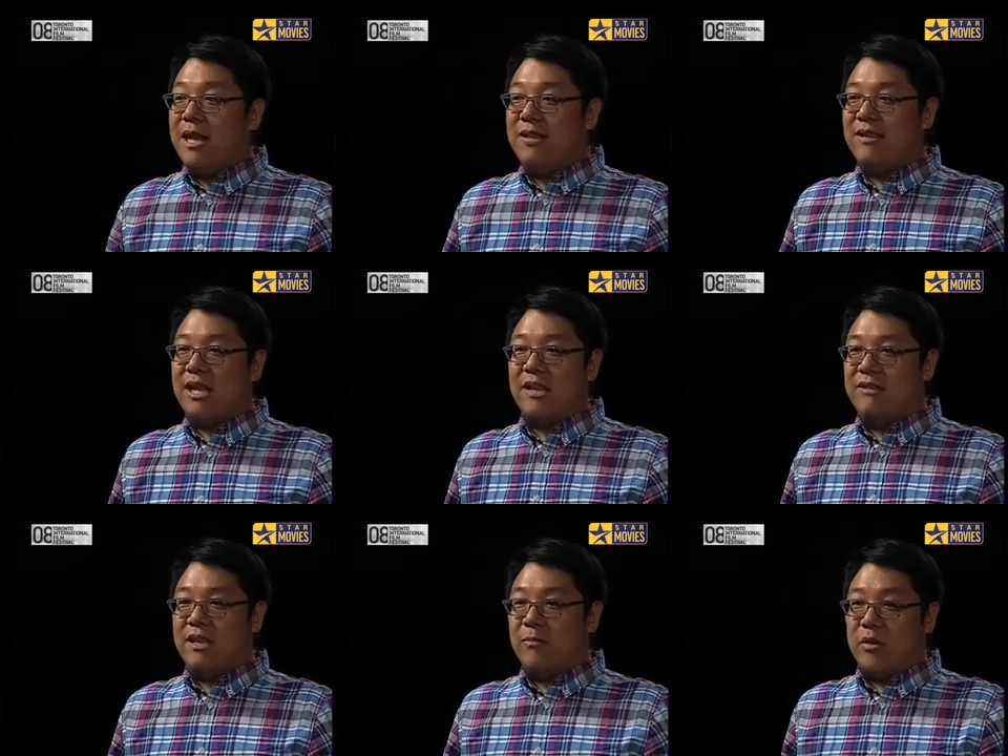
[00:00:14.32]
it's
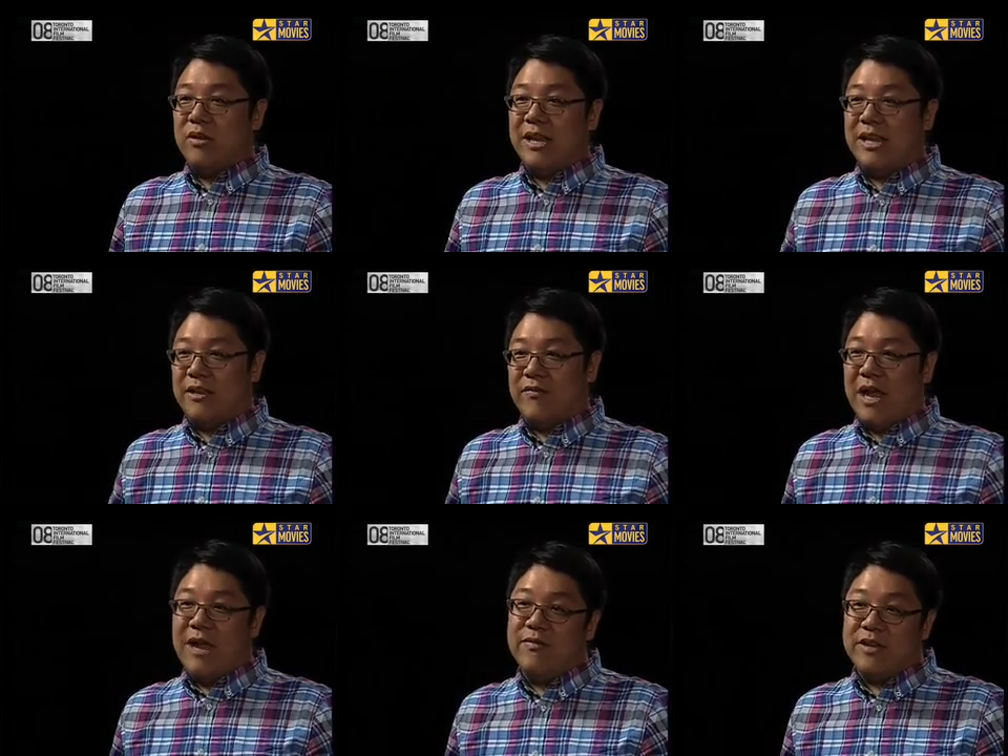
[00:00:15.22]
like a birthday gift.
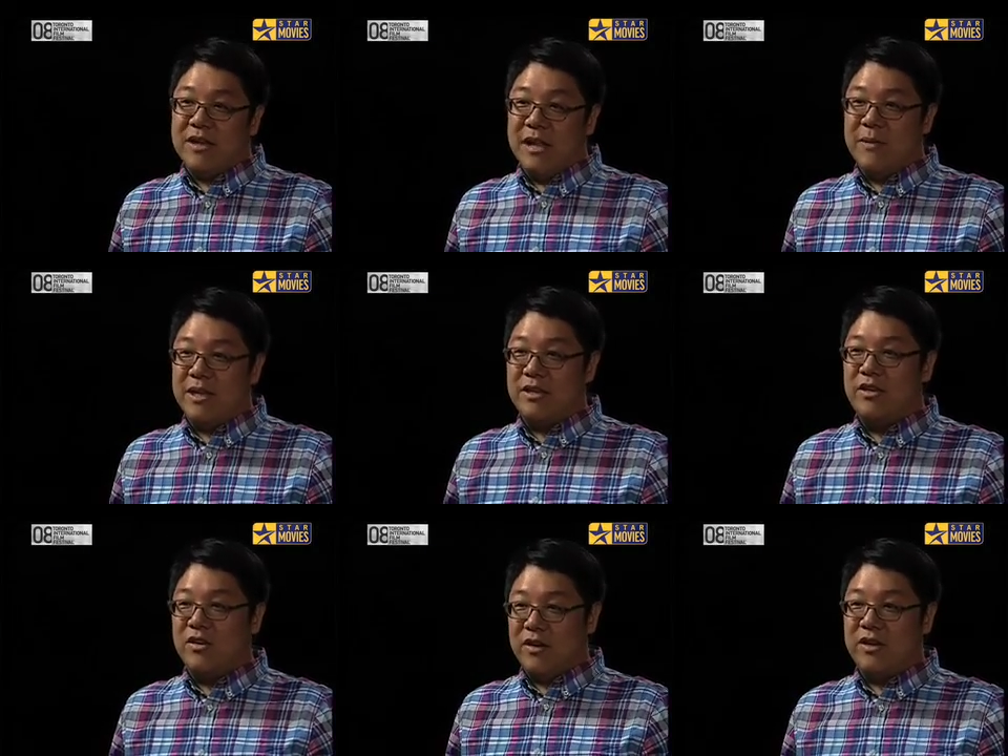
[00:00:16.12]
I feel. I mean,
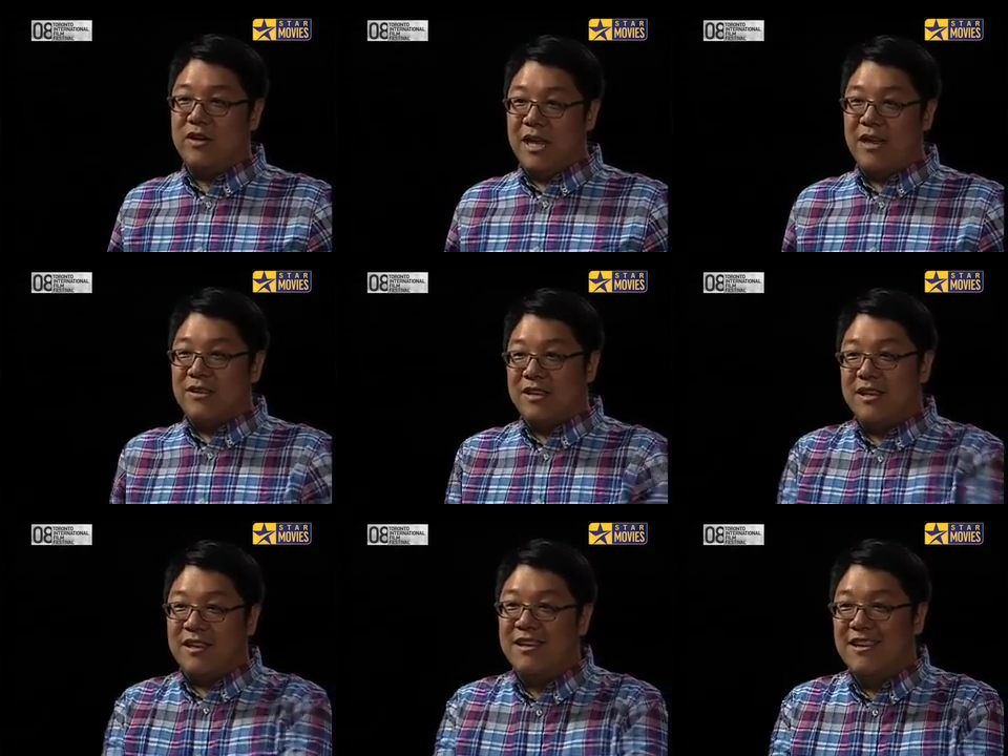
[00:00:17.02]
you're allowed
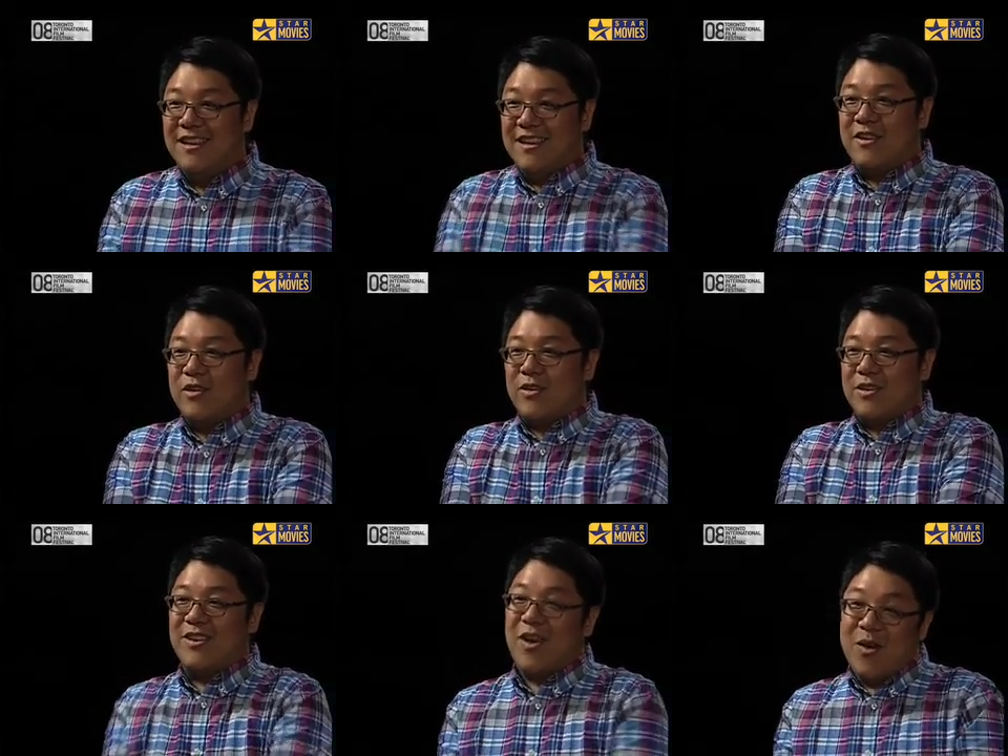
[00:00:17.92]
to
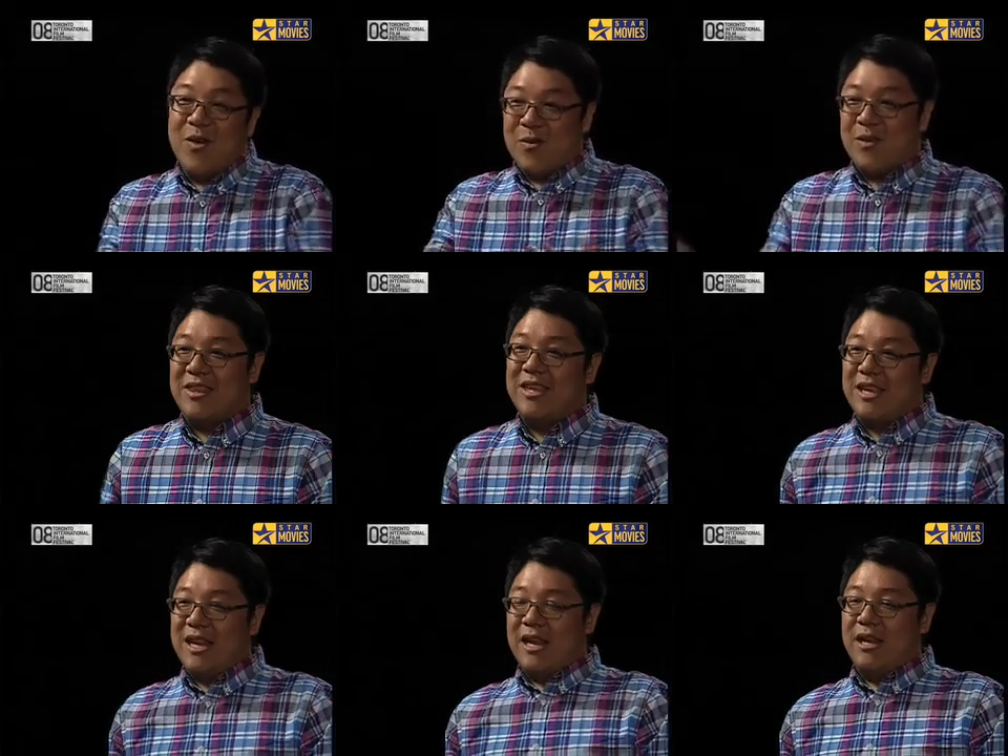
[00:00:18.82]
go with
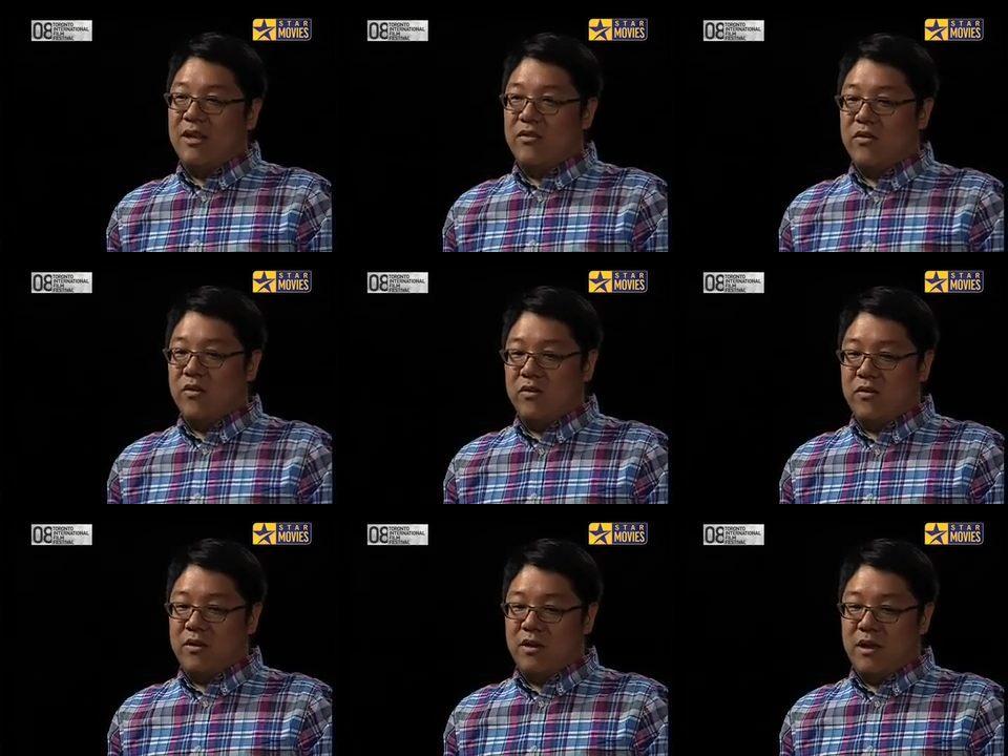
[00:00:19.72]
it, and
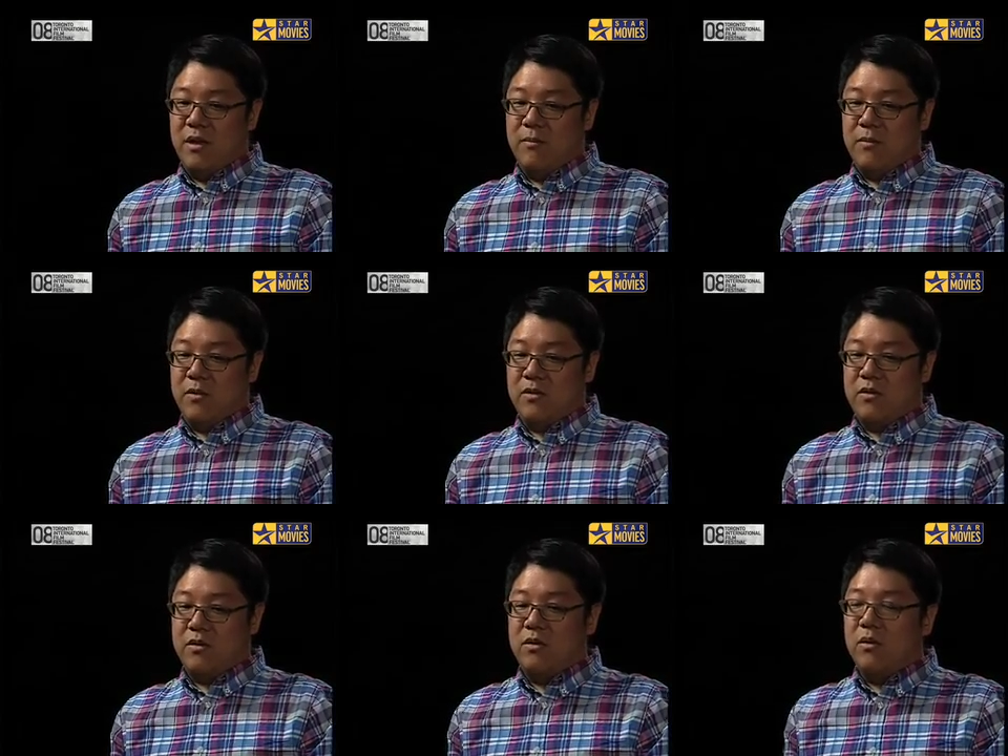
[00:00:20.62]
so.
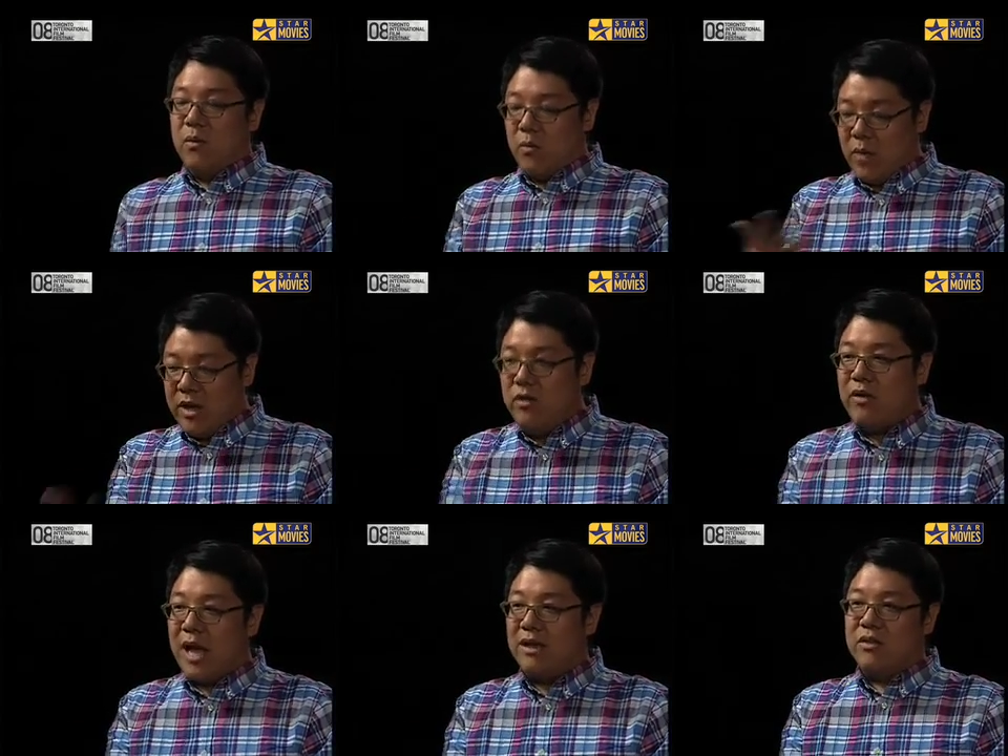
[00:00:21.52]
When you
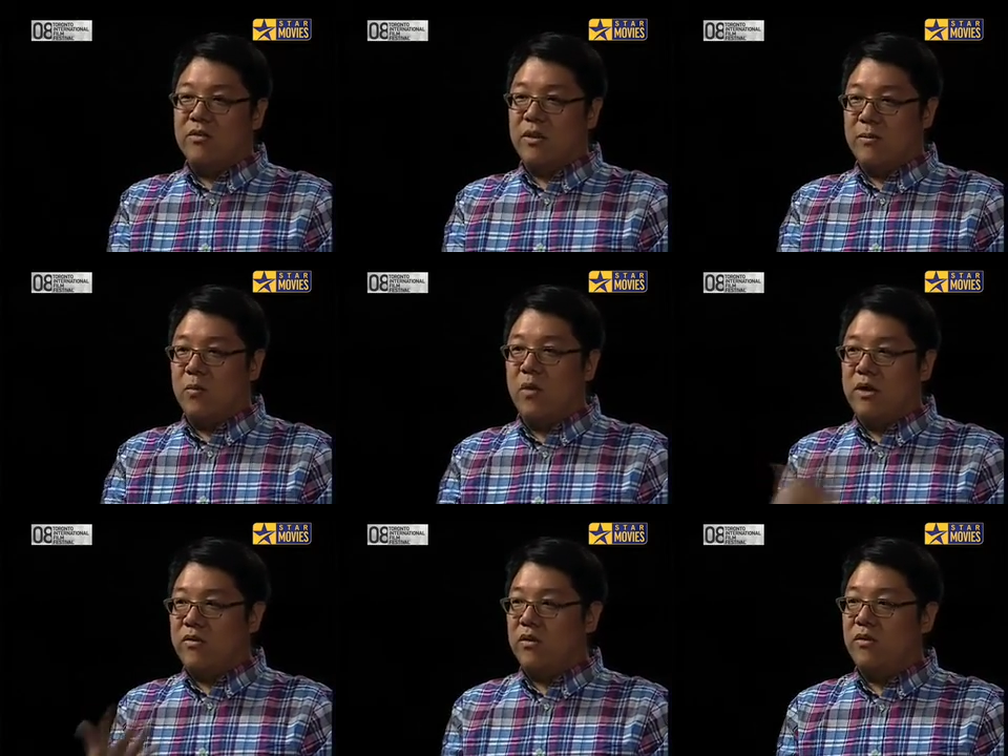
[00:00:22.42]
got the script, what
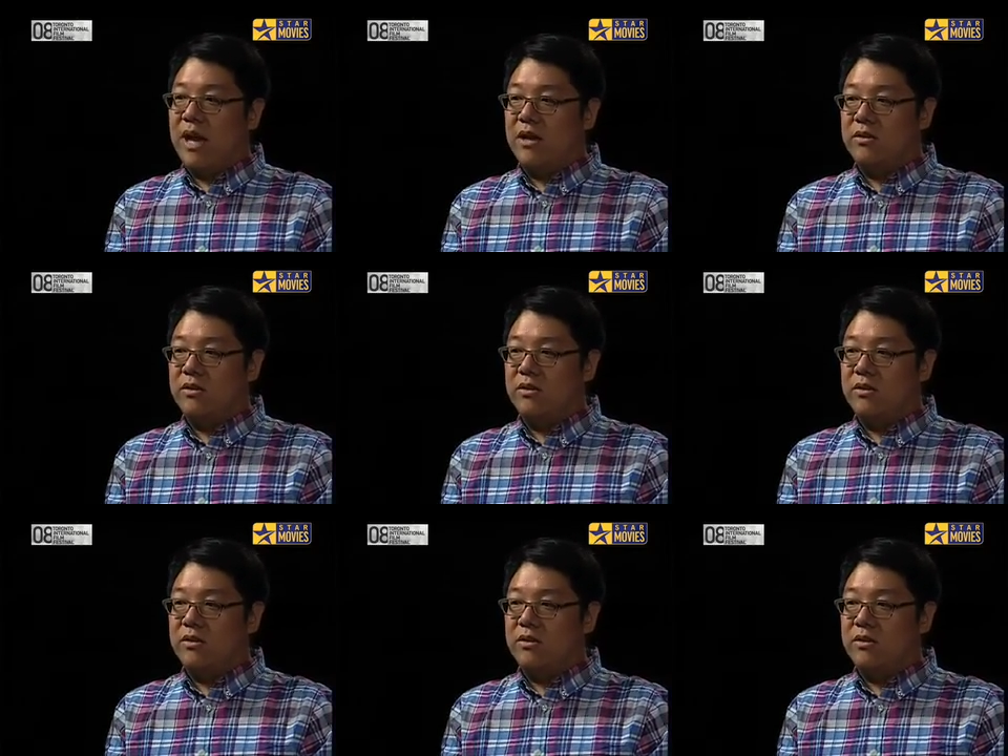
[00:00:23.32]
is your reaction